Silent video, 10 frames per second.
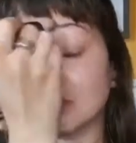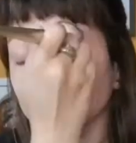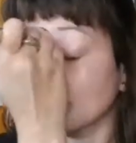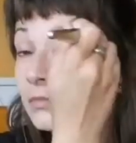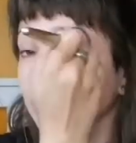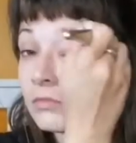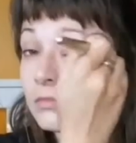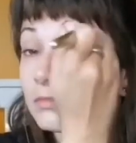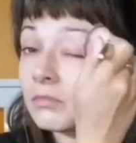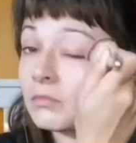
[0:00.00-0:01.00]
So
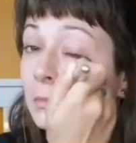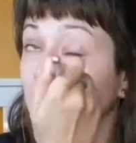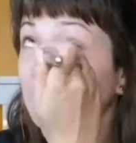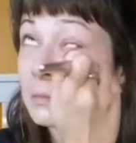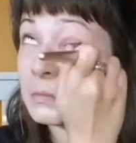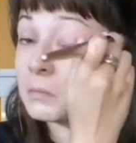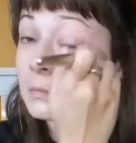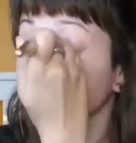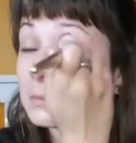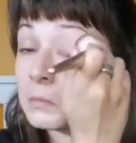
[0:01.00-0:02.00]
I was
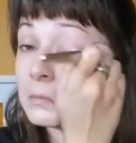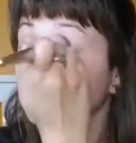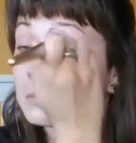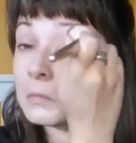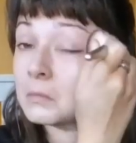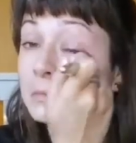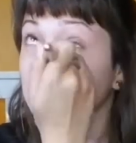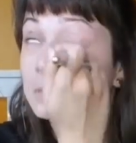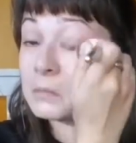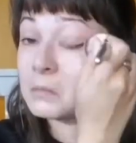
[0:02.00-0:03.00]
surprised because this
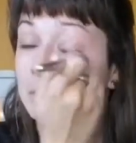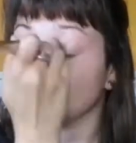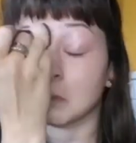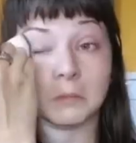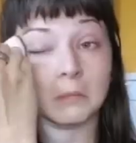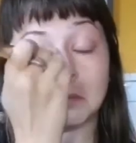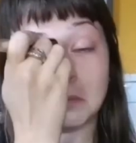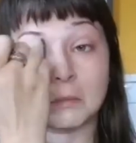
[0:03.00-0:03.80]
brush was so dense,